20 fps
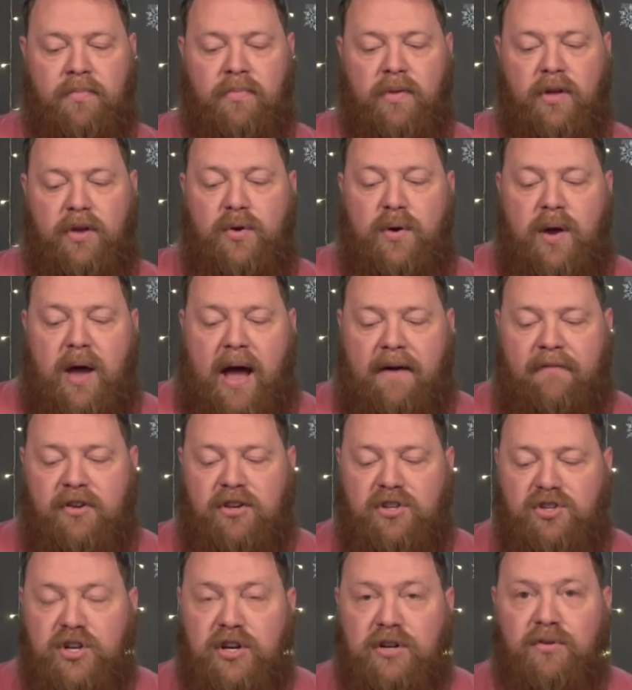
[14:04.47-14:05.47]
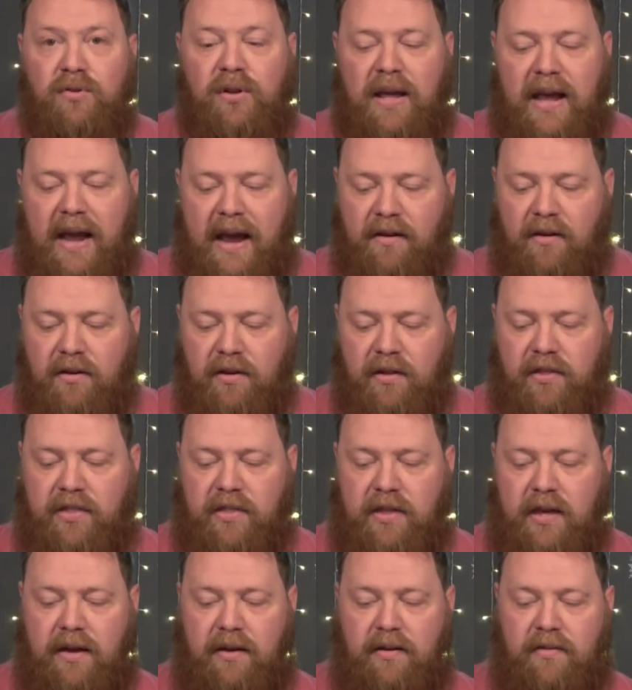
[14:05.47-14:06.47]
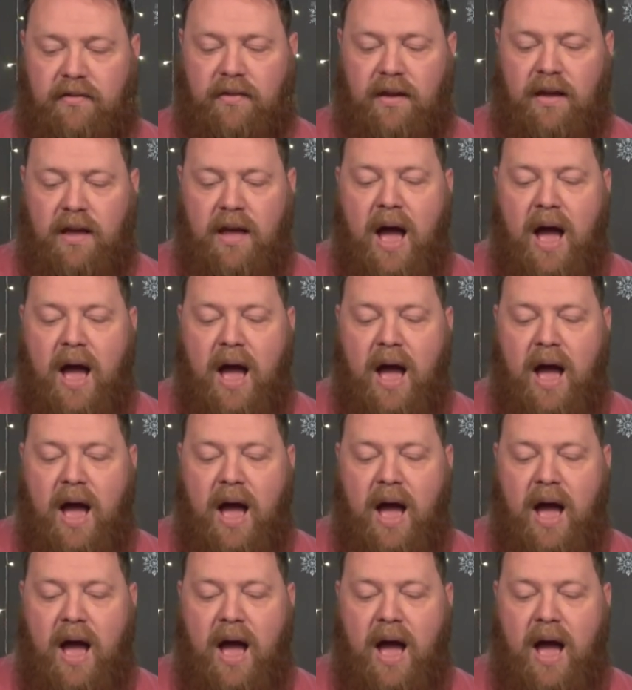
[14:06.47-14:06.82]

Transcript: You have a general handle of things.